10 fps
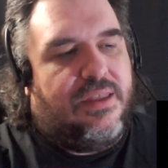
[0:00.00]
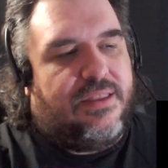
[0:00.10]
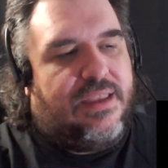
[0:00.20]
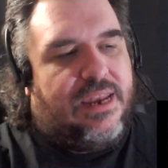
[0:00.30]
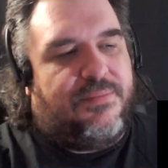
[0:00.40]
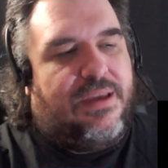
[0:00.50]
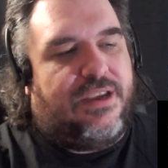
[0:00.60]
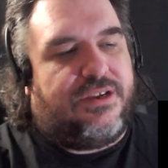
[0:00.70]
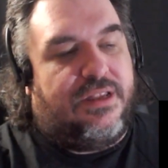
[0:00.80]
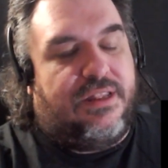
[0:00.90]
The
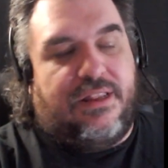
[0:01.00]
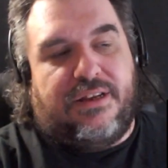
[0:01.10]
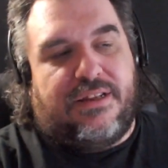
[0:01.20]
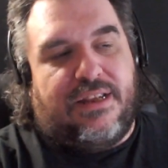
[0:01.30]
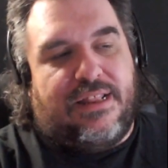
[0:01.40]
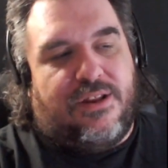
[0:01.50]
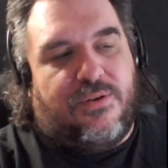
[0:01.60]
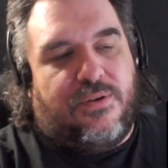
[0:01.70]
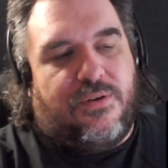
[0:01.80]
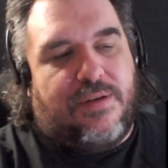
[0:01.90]

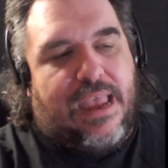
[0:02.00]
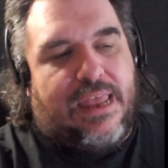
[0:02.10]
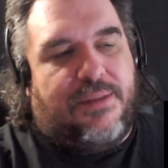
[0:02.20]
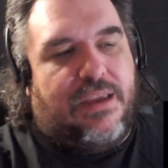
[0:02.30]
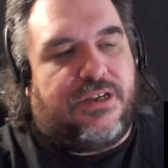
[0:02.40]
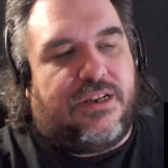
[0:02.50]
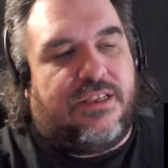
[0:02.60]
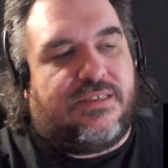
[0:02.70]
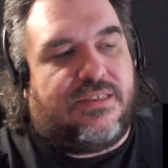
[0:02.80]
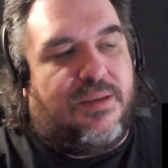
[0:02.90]
little animation
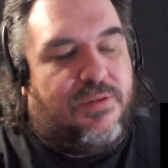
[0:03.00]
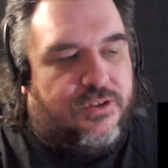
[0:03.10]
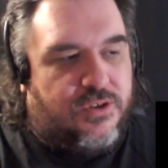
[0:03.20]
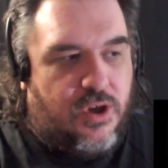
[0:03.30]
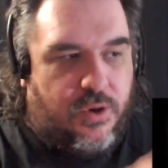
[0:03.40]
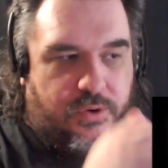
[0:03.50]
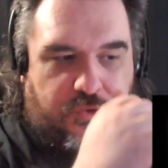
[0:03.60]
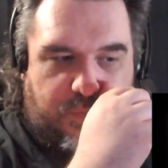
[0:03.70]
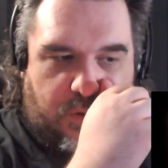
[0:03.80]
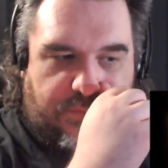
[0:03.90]
is similar to
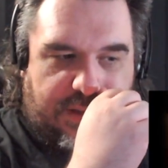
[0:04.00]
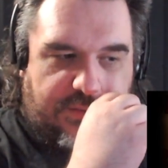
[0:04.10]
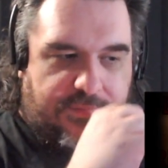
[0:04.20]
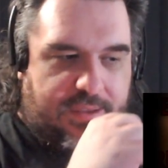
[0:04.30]
Odo's morphing up.